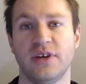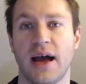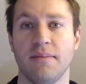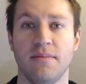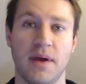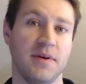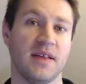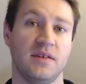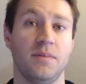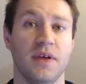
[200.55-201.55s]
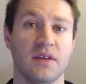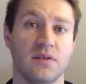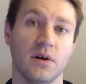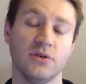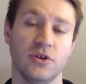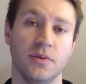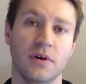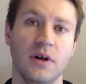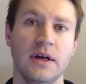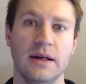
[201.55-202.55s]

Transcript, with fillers: time? Maybe that's something that's negotiable.